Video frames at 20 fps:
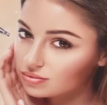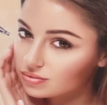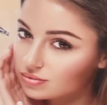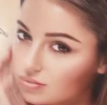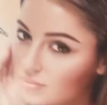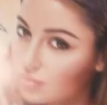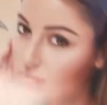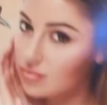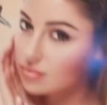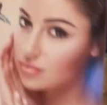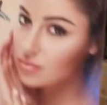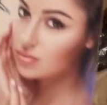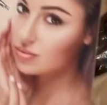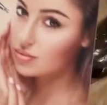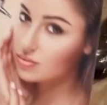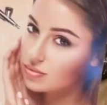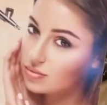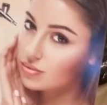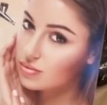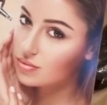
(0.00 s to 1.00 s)

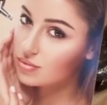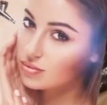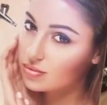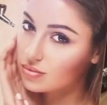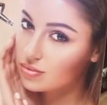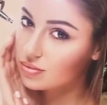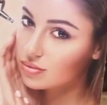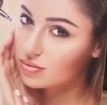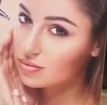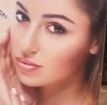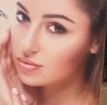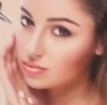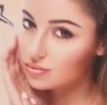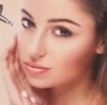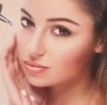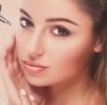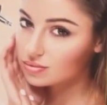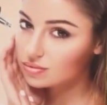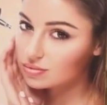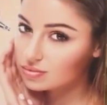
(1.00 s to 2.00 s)
Belloccio is an airbrush
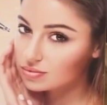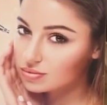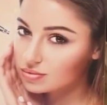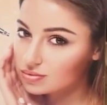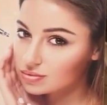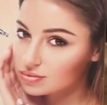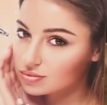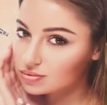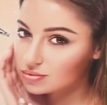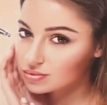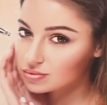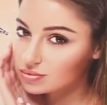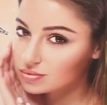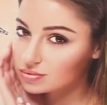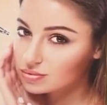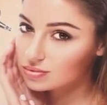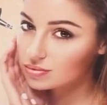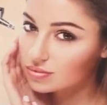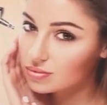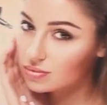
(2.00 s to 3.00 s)
makeup system.
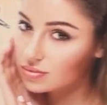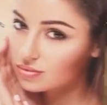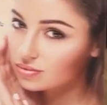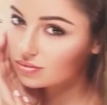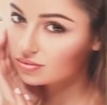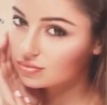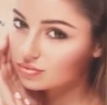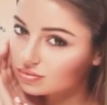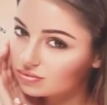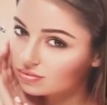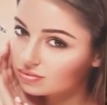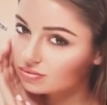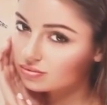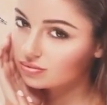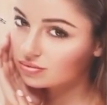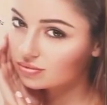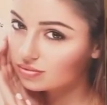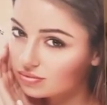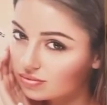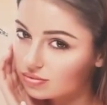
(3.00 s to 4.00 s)
Now recently I
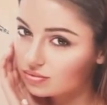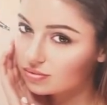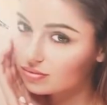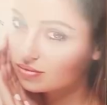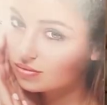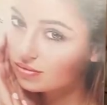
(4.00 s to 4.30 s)
saw